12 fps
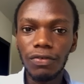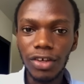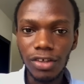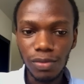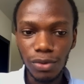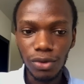
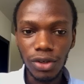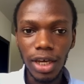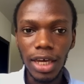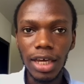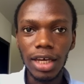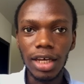
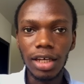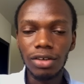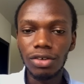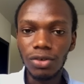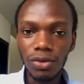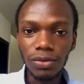Facebook,
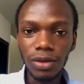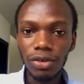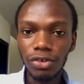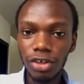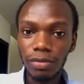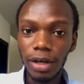and no, I
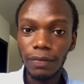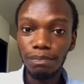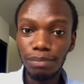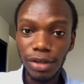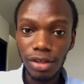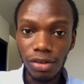want to talk
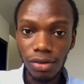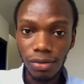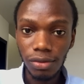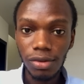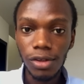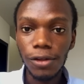about
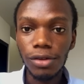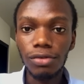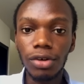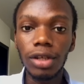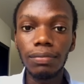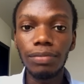pixels.
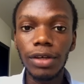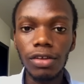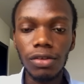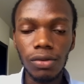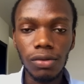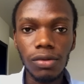So running
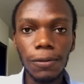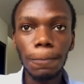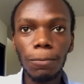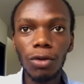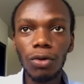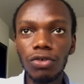pixels
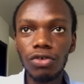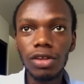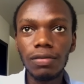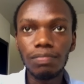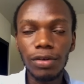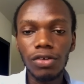or
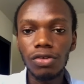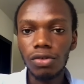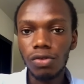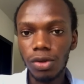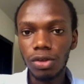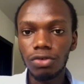using
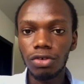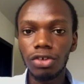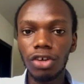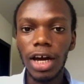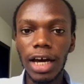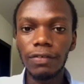pixels when you run
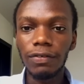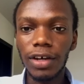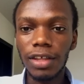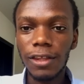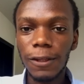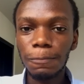your
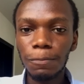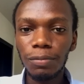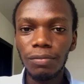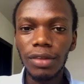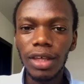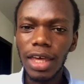adverts.
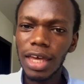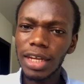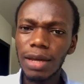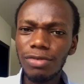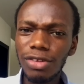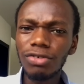
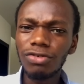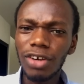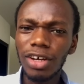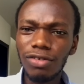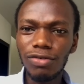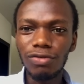And I'm still
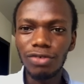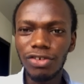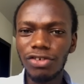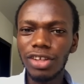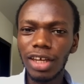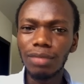trying to
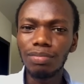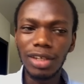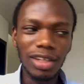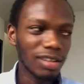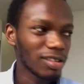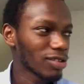reach 10
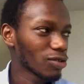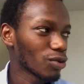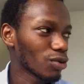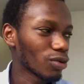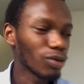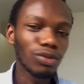minutes, so
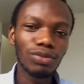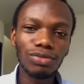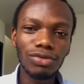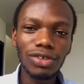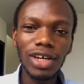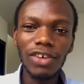
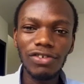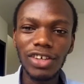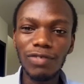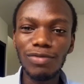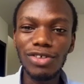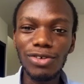you guys
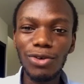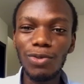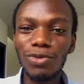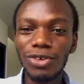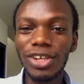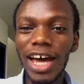should give me
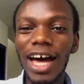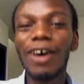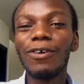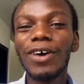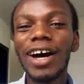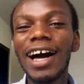scoops on
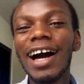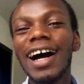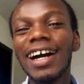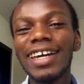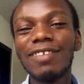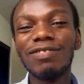how
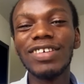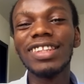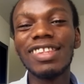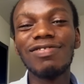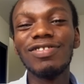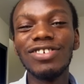I can
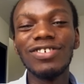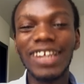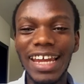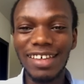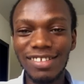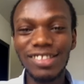make this video
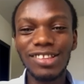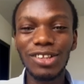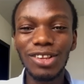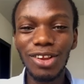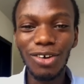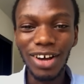last
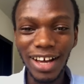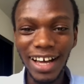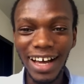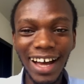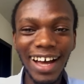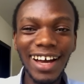
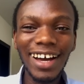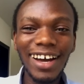longer,